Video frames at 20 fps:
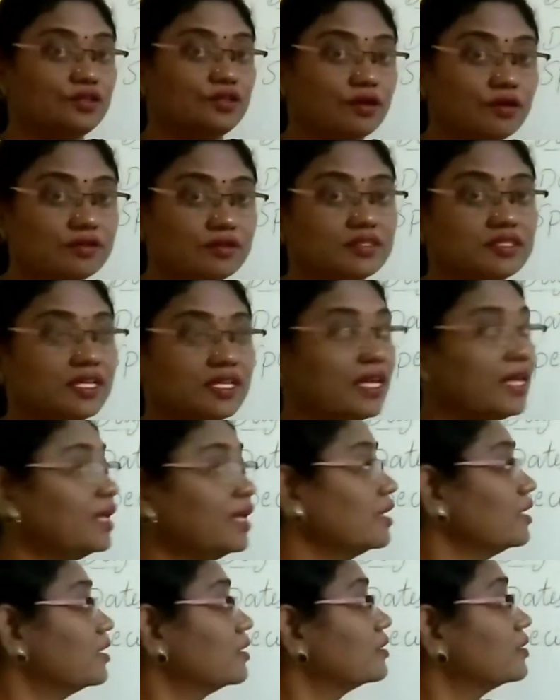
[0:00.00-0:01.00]
don't
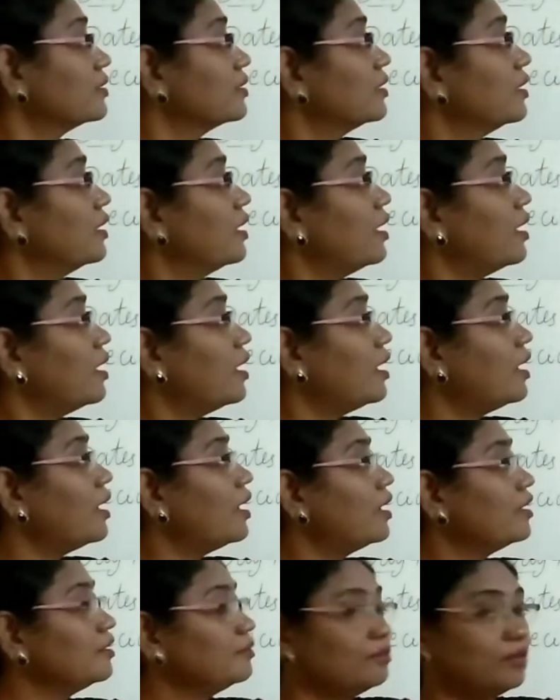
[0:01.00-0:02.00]
say
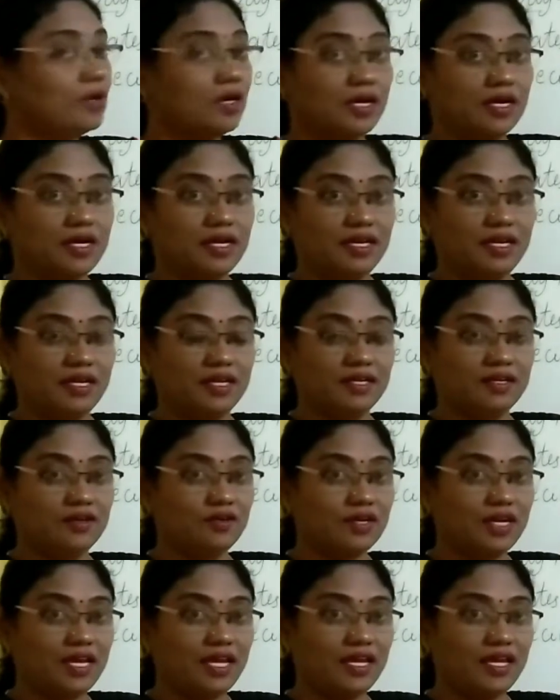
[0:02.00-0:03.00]
on morning.
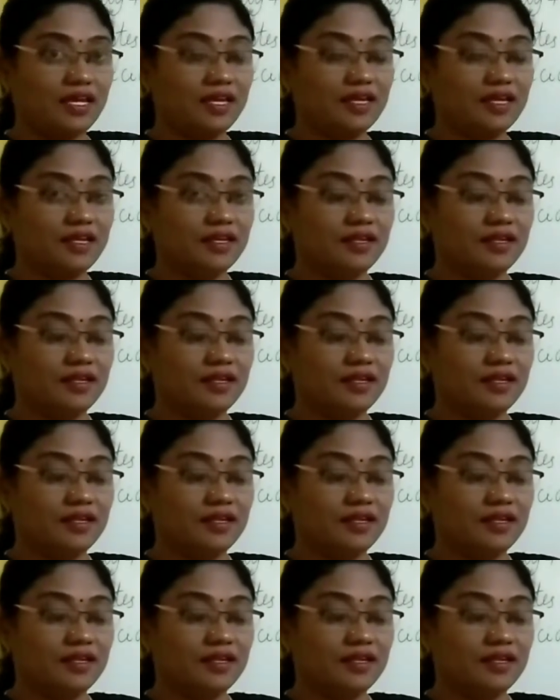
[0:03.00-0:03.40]
Okay.